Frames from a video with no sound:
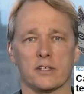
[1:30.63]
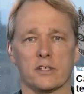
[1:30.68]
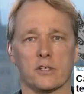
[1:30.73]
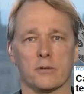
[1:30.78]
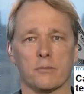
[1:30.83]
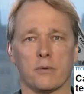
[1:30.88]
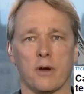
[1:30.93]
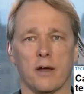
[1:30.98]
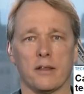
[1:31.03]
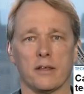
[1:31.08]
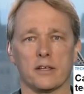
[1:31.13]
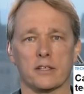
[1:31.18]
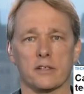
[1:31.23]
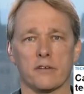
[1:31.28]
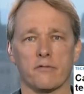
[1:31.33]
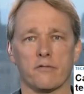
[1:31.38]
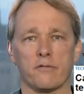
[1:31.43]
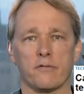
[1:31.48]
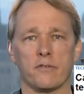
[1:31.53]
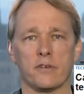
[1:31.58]
So probably it's
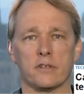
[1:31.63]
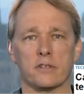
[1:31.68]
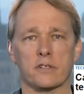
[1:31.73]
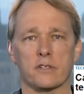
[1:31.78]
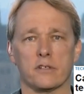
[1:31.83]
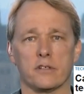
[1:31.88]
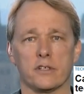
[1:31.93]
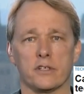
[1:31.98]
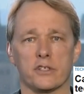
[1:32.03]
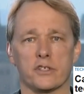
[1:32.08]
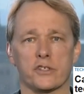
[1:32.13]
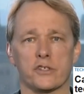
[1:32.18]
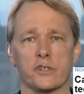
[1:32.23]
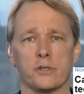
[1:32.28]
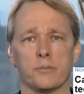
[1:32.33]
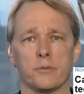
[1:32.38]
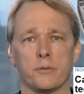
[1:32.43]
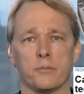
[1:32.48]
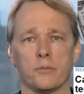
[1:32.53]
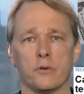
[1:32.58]
a fiscally
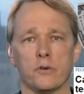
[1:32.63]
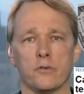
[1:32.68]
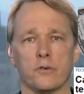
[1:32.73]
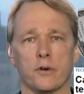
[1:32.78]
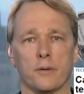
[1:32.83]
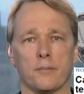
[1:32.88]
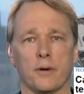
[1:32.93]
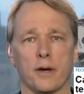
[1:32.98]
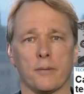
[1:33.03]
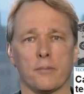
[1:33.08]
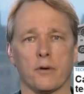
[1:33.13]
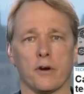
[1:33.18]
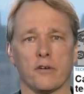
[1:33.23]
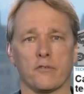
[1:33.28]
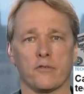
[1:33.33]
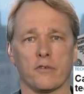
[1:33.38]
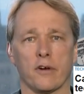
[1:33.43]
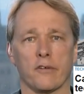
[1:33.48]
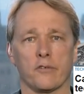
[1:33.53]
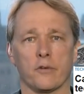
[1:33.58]
stupid move on my part
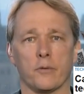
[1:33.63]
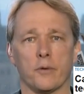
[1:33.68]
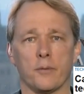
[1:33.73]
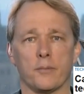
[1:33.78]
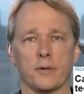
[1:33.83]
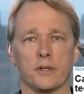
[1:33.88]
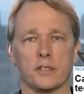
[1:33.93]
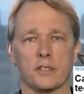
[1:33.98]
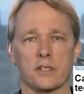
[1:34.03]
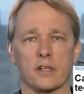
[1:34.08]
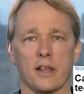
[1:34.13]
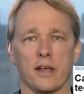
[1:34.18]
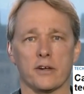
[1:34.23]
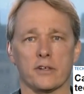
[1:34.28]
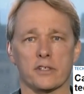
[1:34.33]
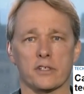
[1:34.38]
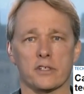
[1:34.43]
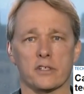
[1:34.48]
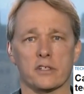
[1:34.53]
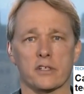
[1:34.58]
for everyone, but it's allowed
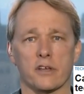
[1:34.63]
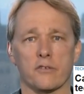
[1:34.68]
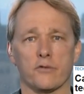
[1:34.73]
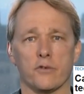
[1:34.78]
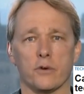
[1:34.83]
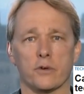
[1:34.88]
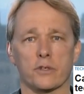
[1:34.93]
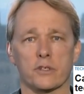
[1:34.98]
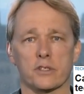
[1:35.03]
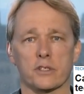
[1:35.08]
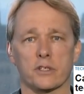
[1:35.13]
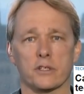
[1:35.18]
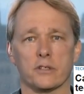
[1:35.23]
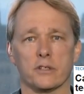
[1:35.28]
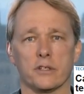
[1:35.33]
us to stay focused and